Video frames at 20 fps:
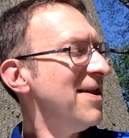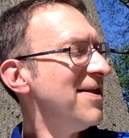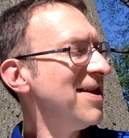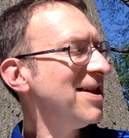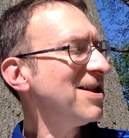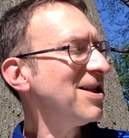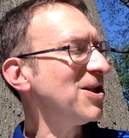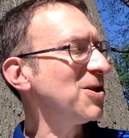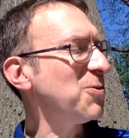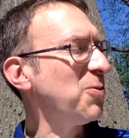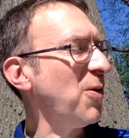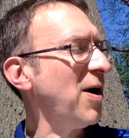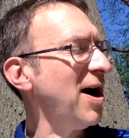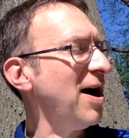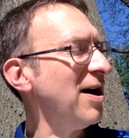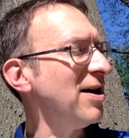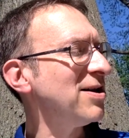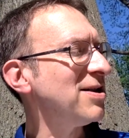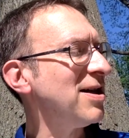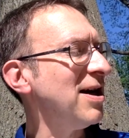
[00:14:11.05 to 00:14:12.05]
"This is
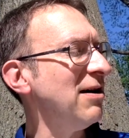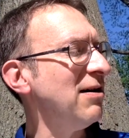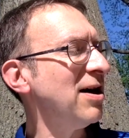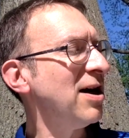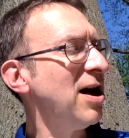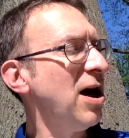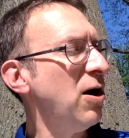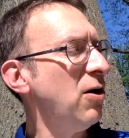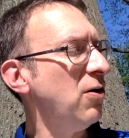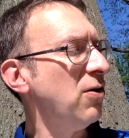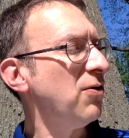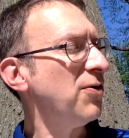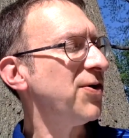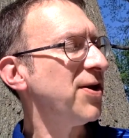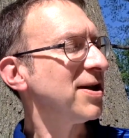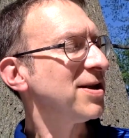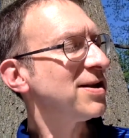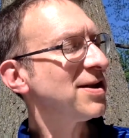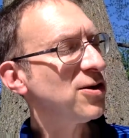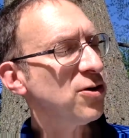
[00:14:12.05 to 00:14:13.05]
where Sarangoa,
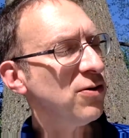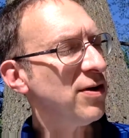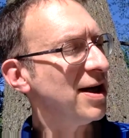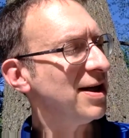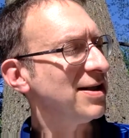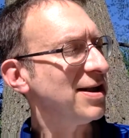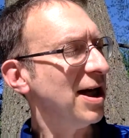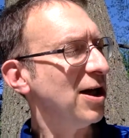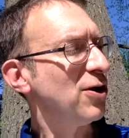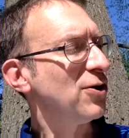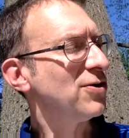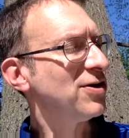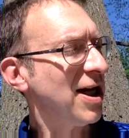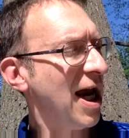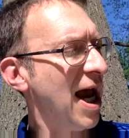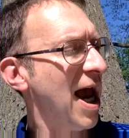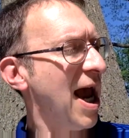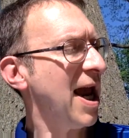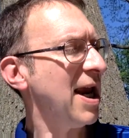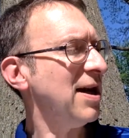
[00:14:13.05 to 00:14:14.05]
the storyteller,
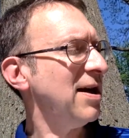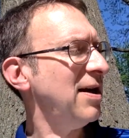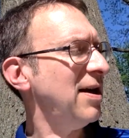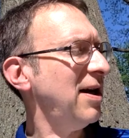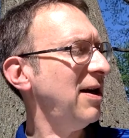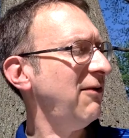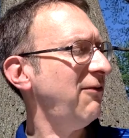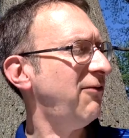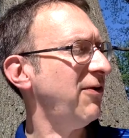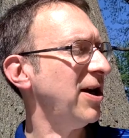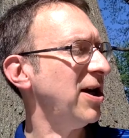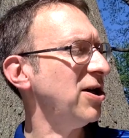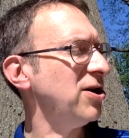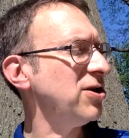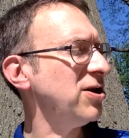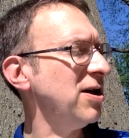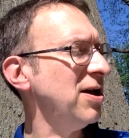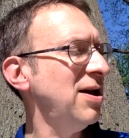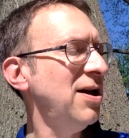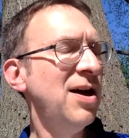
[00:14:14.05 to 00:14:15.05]
died," he
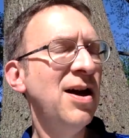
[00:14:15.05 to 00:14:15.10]
finished.